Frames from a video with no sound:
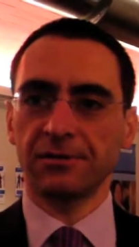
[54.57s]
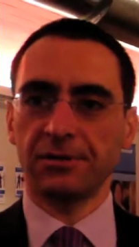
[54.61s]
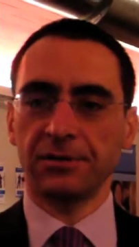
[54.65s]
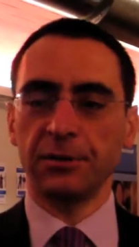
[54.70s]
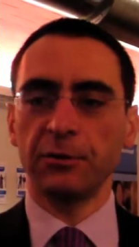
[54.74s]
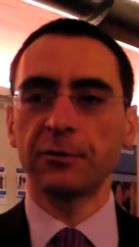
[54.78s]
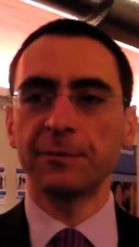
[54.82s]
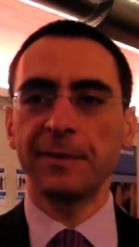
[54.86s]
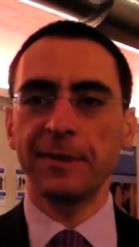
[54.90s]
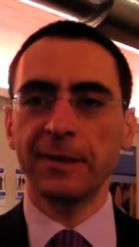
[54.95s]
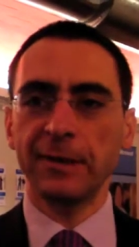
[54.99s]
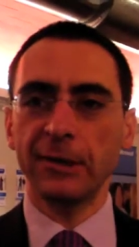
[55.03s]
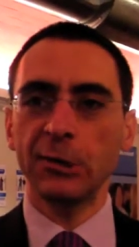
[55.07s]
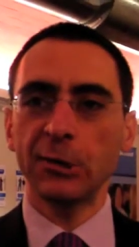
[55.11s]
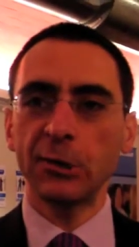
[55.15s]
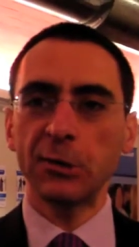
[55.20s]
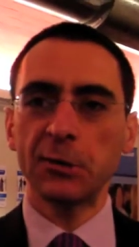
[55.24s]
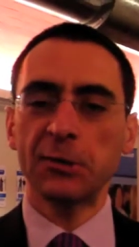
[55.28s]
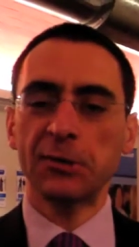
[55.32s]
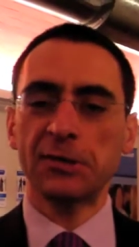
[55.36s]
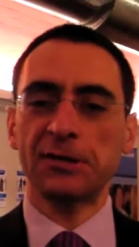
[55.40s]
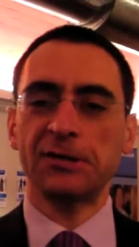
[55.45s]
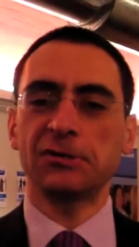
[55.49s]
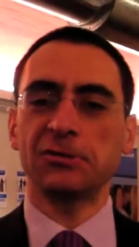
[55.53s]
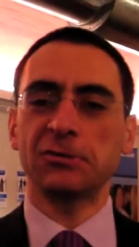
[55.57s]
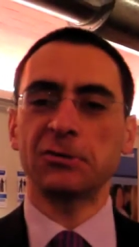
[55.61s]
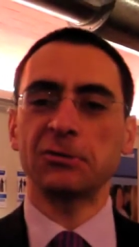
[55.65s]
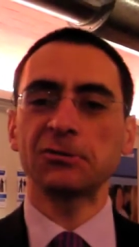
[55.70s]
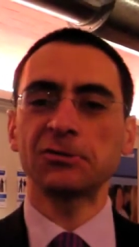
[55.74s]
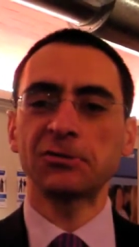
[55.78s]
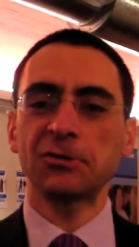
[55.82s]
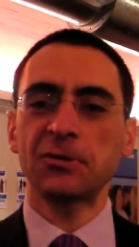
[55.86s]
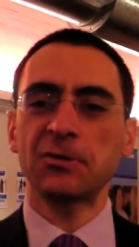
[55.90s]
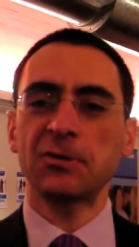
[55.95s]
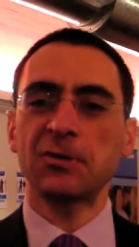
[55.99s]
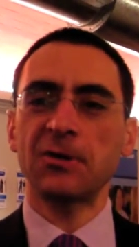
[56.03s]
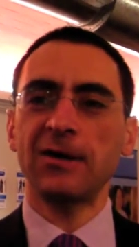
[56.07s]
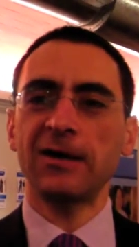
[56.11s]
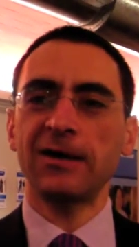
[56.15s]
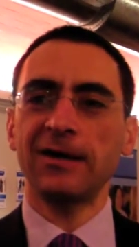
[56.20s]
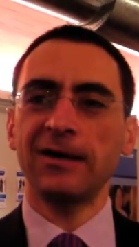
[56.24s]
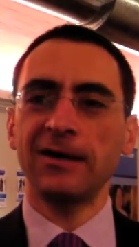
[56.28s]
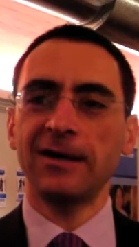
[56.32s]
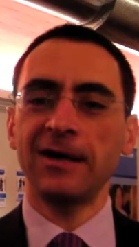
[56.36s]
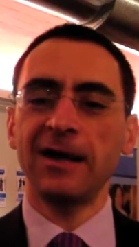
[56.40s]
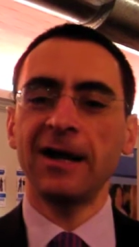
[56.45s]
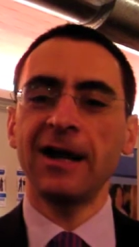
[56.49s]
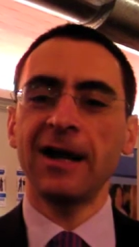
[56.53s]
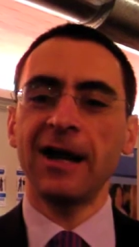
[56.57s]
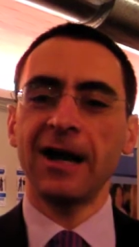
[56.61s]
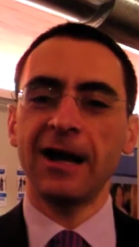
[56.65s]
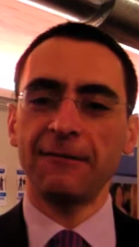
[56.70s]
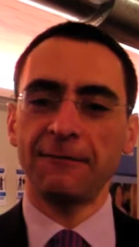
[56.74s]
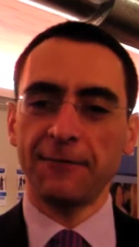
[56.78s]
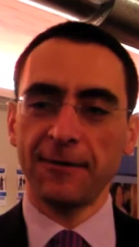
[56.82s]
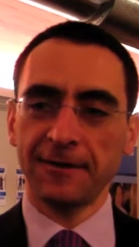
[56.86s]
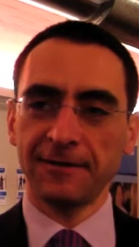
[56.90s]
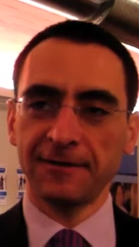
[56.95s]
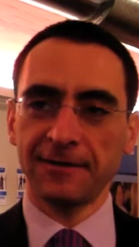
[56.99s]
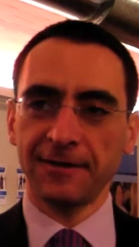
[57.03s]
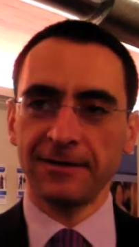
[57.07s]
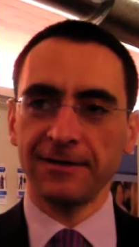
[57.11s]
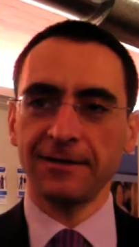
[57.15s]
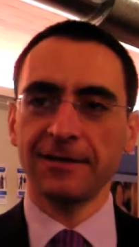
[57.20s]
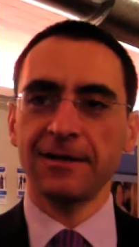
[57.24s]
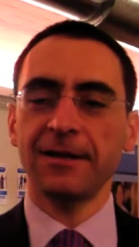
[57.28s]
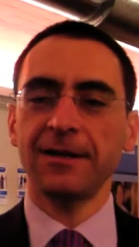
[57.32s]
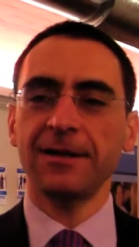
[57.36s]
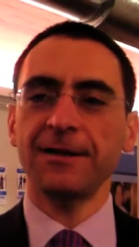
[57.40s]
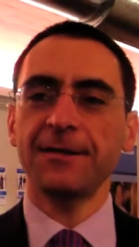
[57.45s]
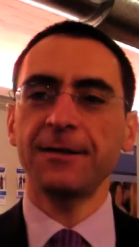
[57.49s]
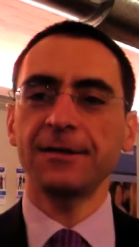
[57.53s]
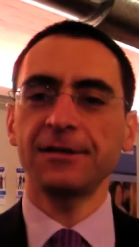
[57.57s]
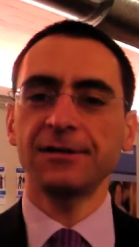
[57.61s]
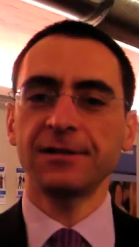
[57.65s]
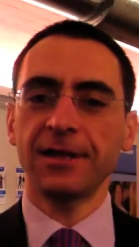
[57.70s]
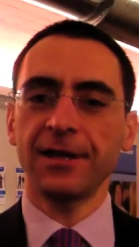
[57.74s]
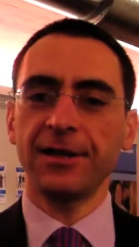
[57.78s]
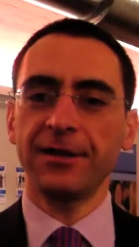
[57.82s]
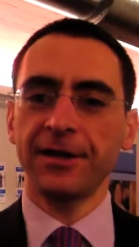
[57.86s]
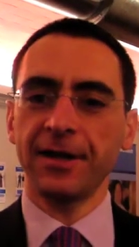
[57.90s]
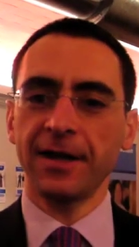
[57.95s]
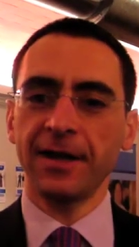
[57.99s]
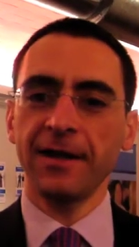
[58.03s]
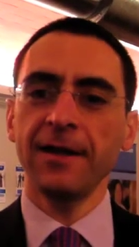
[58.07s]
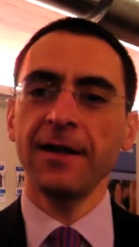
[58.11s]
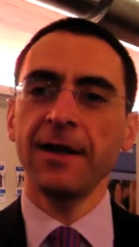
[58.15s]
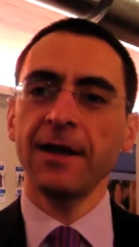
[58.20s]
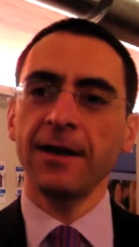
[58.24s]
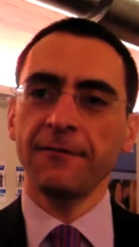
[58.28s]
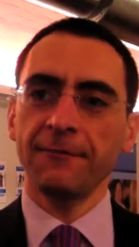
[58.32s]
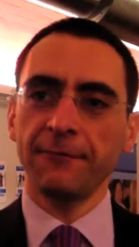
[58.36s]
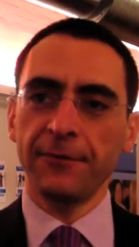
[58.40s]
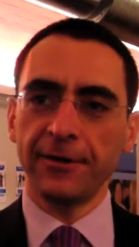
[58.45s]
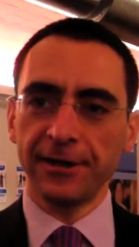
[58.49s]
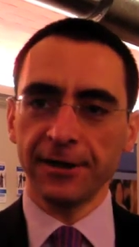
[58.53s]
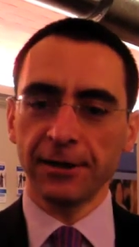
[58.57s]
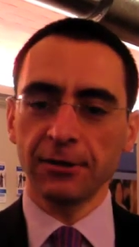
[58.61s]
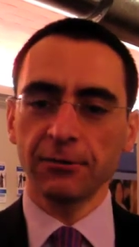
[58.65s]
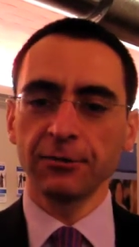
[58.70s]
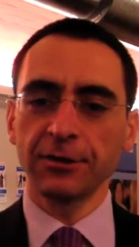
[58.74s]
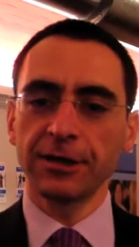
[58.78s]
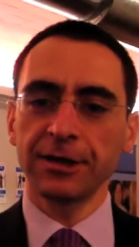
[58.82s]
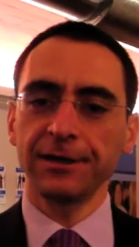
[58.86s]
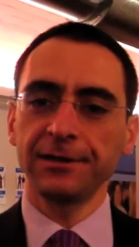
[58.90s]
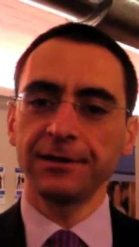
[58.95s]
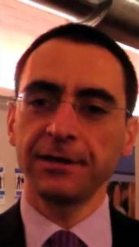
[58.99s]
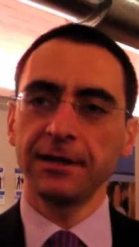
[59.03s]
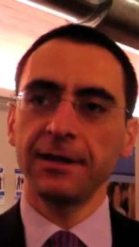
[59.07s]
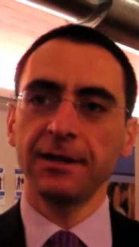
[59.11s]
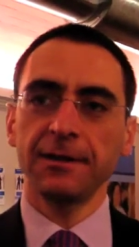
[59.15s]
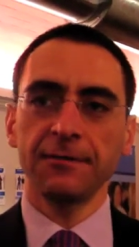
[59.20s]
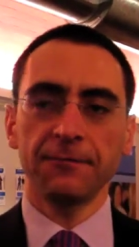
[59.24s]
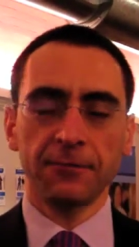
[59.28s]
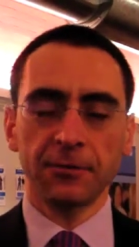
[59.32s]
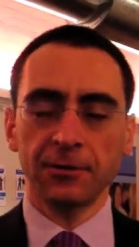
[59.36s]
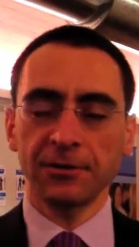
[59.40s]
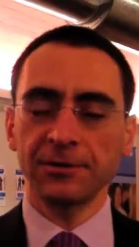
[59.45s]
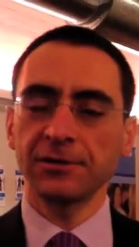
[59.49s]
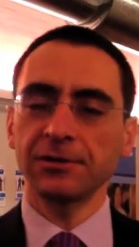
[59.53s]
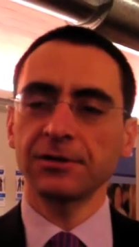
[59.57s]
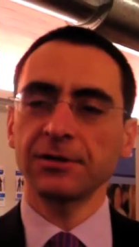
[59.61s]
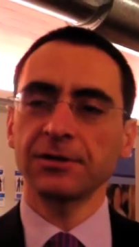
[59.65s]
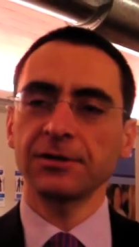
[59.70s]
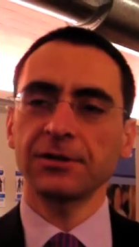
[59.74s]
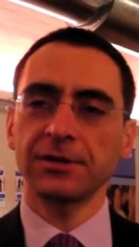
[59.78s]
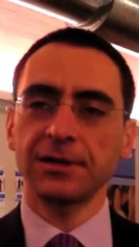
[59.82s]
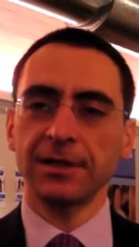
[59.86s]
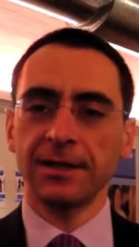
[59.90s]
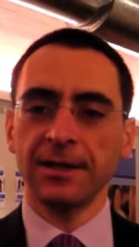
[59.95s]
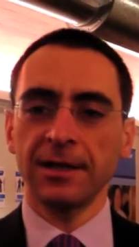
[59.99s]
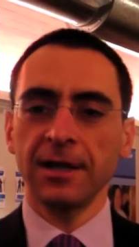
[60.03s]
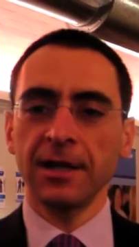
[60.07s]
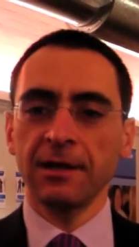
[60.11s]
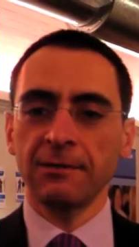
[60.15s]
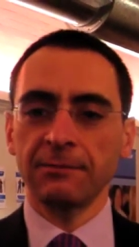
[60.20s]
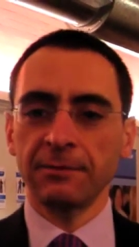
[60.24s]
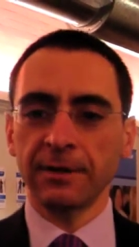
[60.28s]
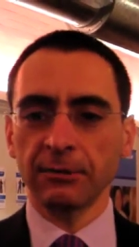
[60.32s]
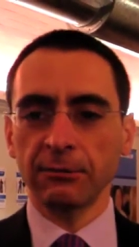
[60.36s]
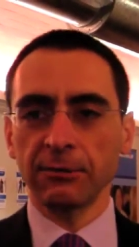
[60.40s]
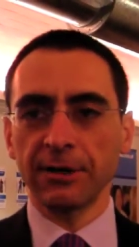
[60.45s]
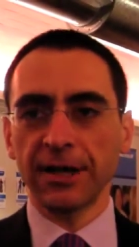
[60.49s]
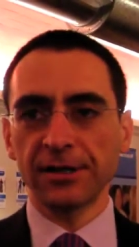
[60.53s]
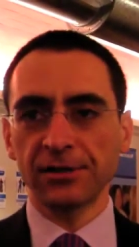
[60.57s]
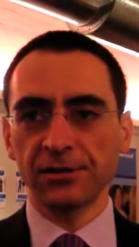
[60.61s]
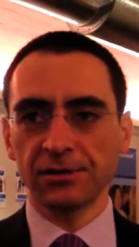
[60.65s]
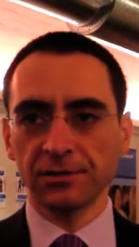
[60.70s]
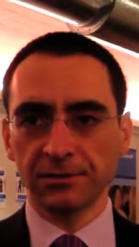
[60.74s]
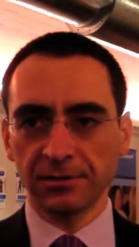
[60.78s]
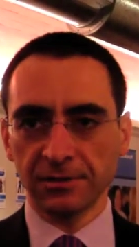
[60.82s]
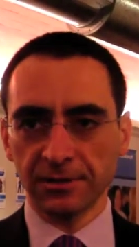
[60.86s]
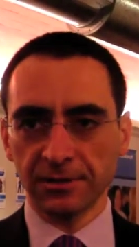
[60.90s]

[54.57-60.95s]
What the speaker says: European law is also affecting this area very concretely. For instance, regulations,